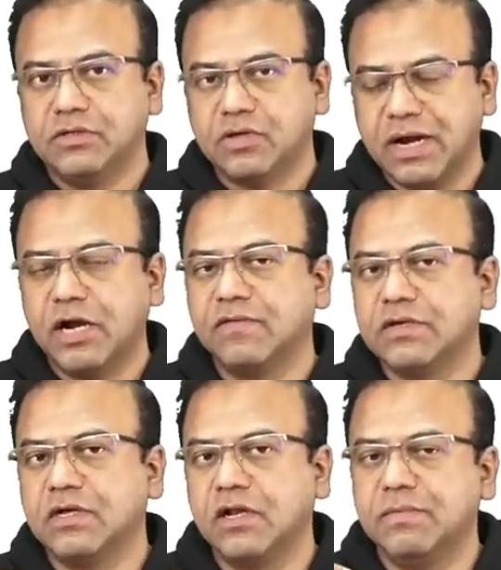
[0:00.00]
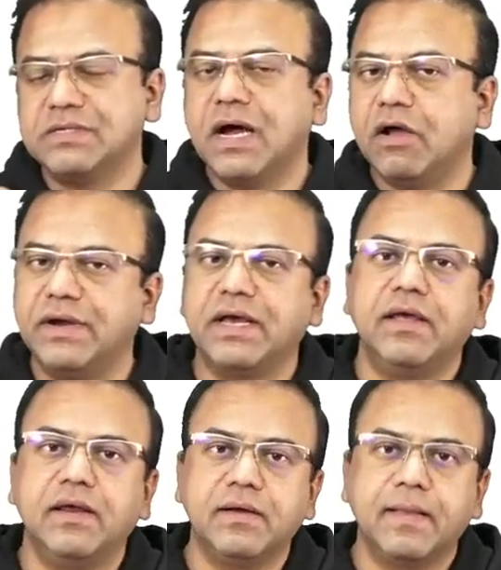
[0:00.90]
So, right of the sternum is the aortic
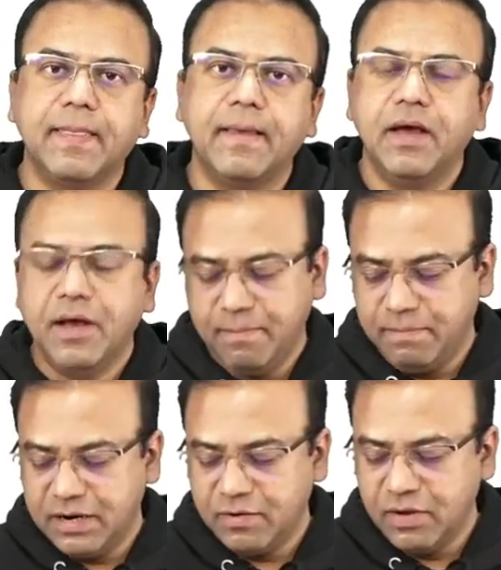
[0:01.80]
area but